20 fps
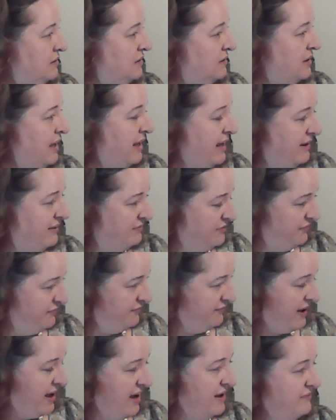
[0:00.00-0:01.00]
the
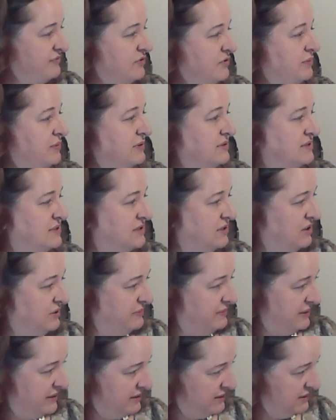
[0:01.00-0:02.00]
5 quilts to
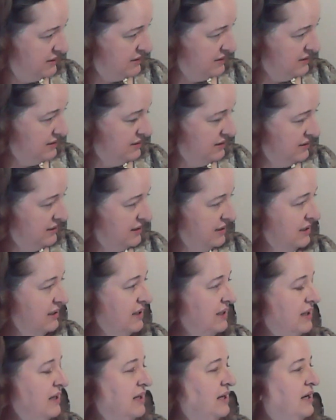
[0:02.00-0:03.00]
quilt,
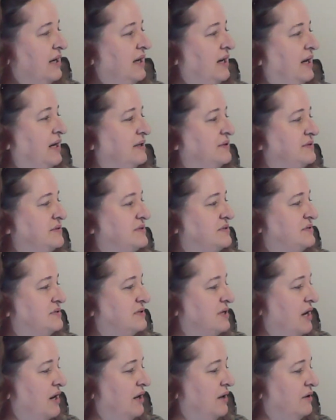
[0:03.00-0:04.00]
and
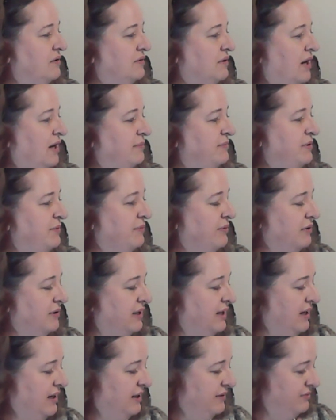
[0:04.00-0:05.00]
so I'll be
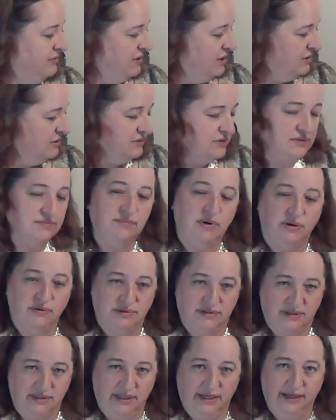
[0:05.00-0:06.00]
working on those
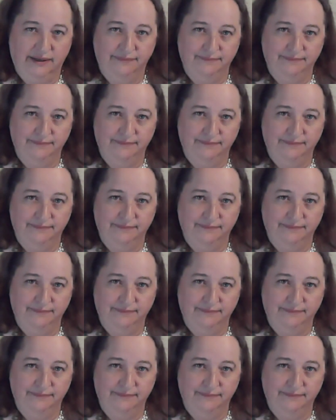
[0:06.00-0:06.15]
mostly.